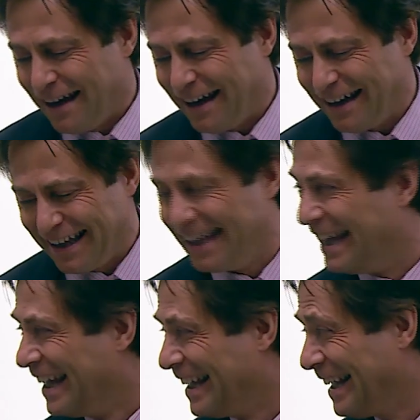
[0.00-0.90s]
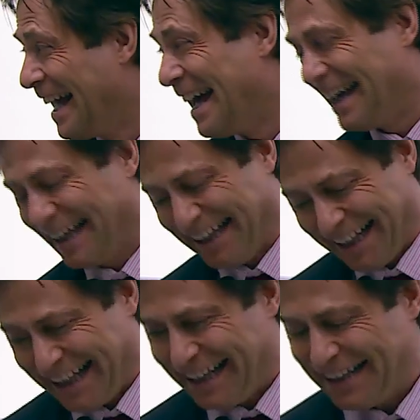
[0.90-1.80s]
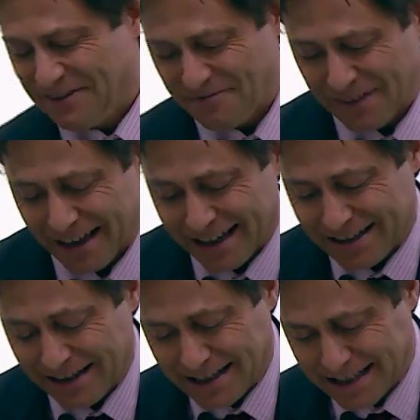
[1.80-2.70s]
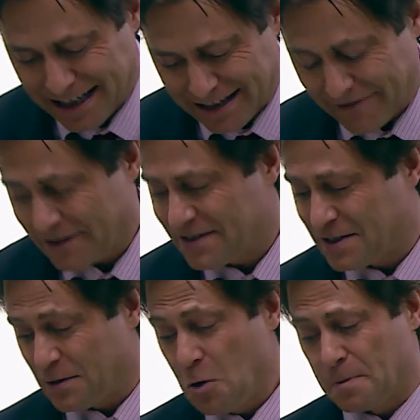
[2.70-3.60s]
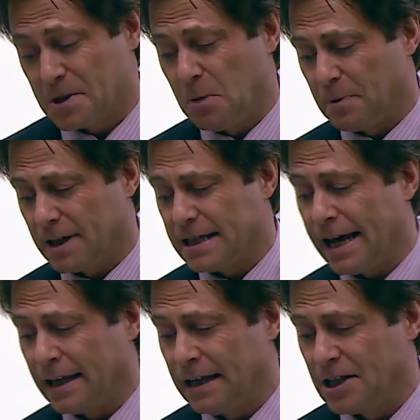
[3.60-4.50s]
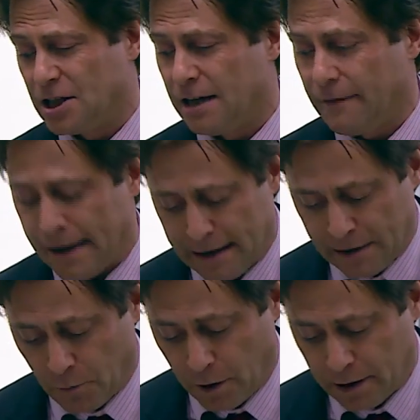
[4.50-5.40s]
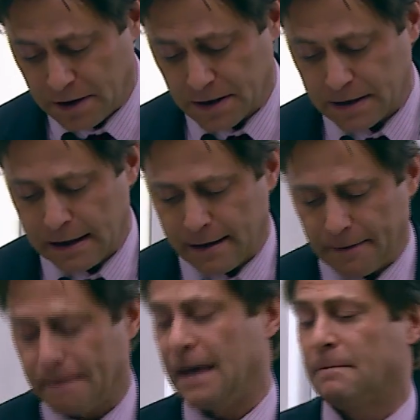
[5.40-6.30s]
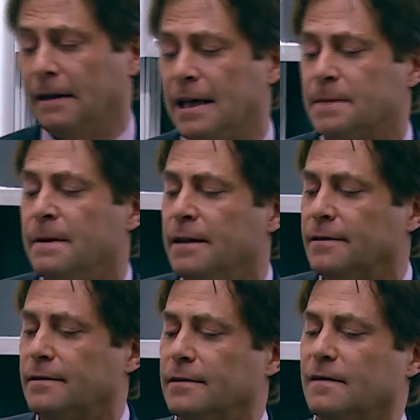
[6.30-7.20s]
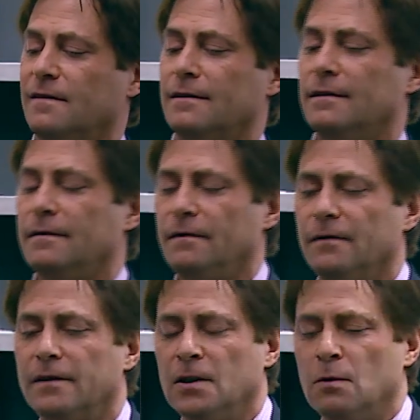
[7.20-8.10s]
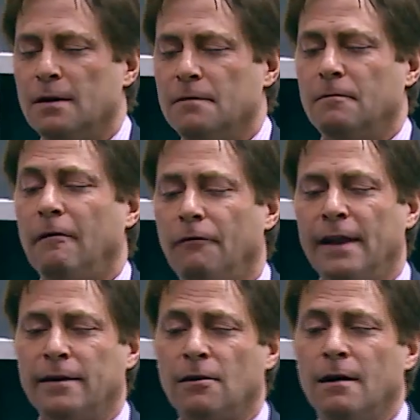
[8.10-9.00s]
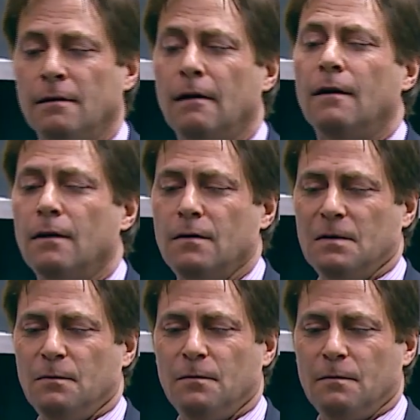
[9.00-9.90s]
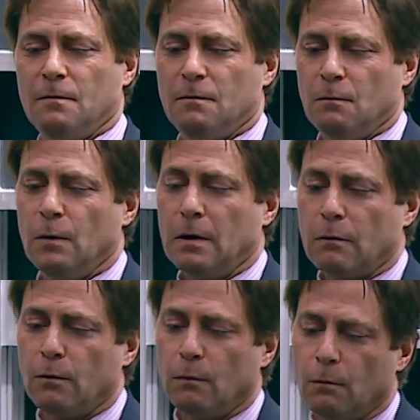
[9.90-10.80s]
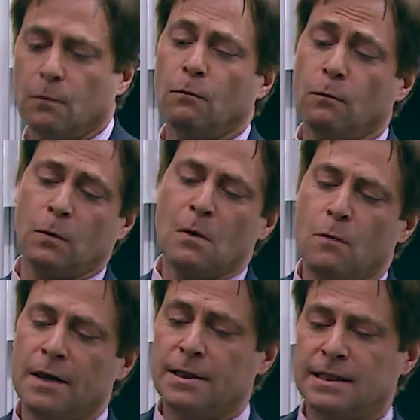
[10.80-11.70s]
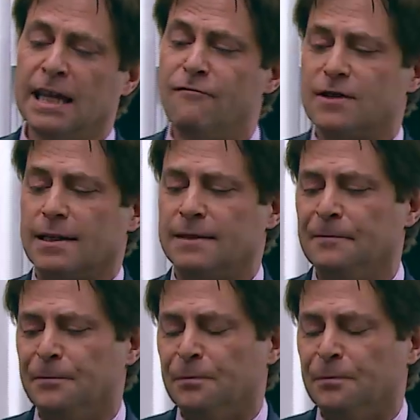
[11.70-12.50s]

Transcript: Uh, yeah. So this is a super, super exciting initiative. And I want to just uh, take my last minute to uh, reflect on what, where this leaves us.